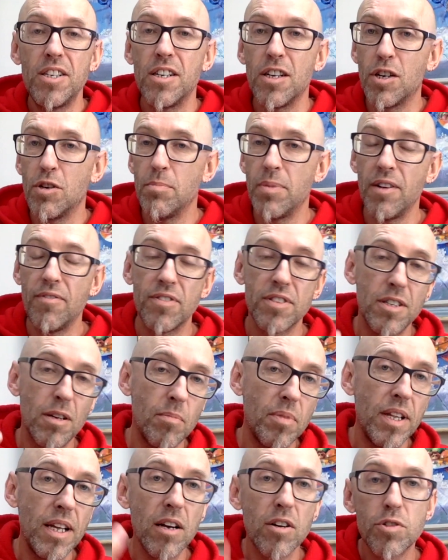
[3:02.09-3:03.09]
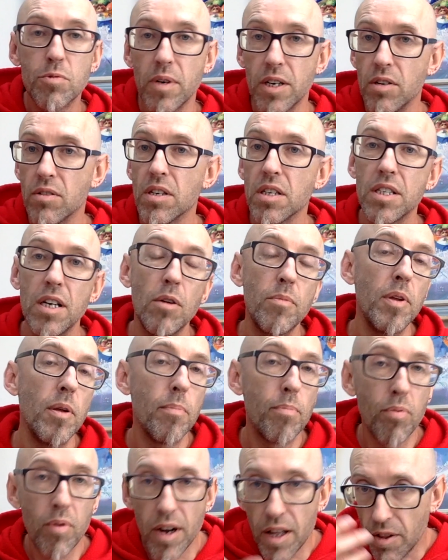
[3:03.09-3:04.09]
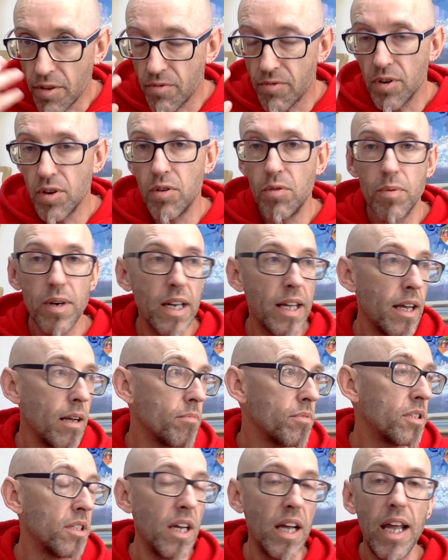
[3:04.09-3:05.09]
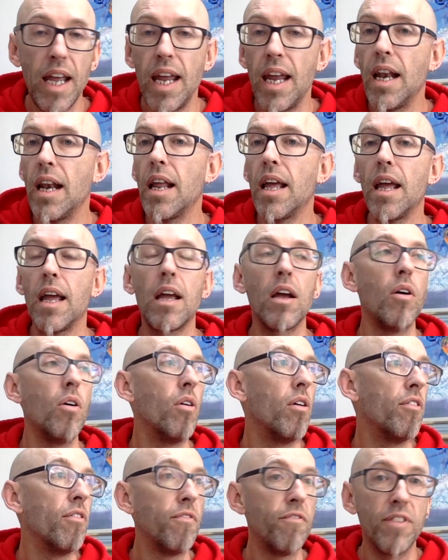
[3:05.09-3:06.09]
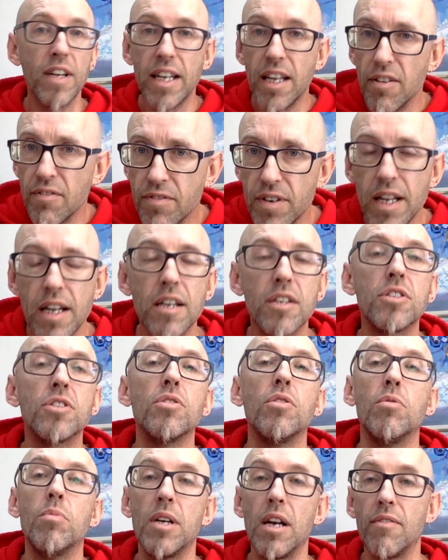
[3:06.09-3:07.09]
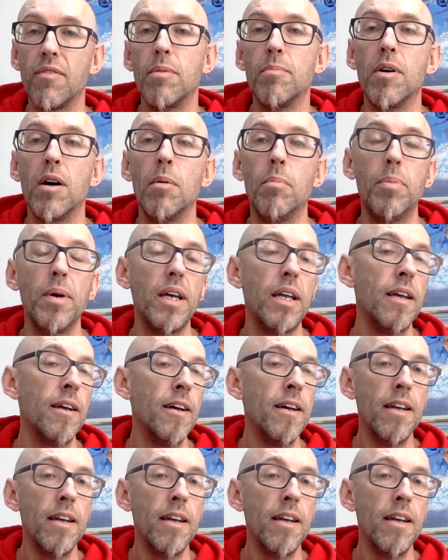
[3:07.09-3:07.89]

It can be for something else where God has helped you break through when it comes to healing or forgiveness or whatever it might be.